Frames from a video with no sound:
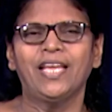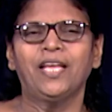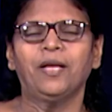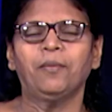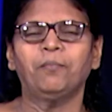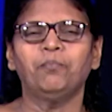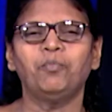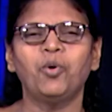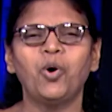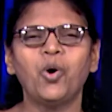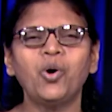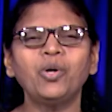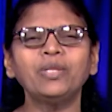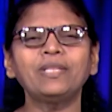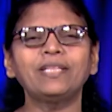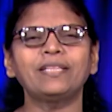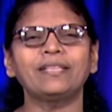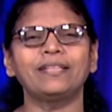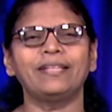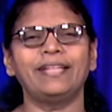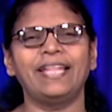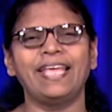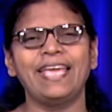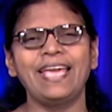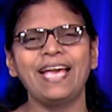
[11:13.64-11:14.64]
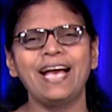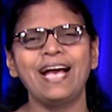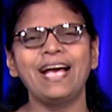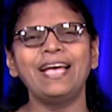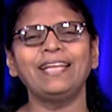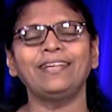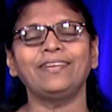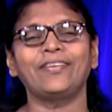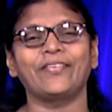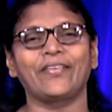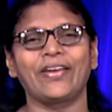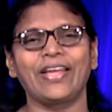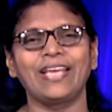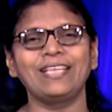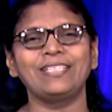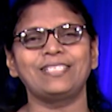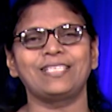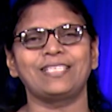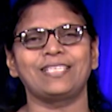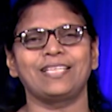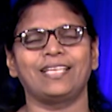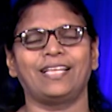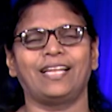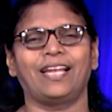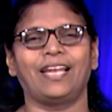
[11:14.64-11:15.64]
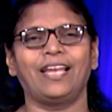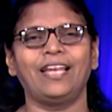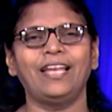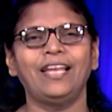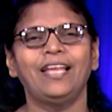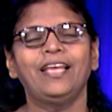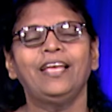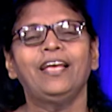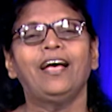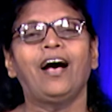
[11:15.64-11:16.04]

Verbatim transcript: Both Leah and Rachel